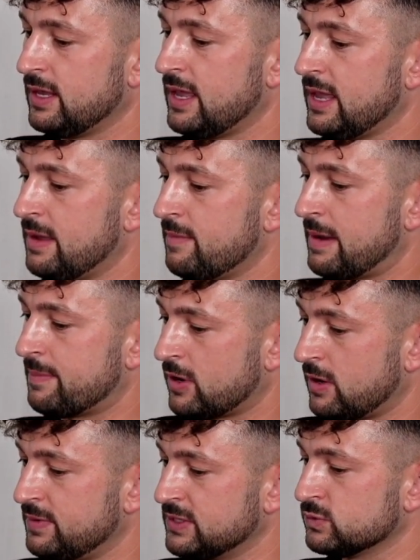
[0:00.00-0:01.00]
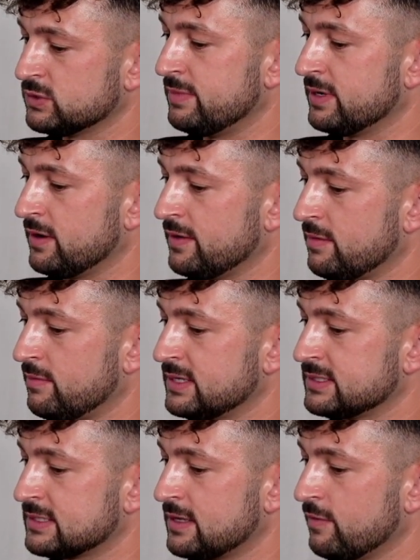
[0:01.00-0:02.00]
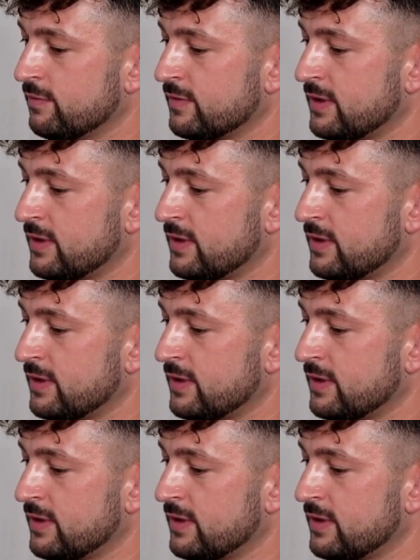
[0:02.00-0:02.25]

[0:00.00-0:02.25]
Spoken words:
and my purpose was bigger than myself.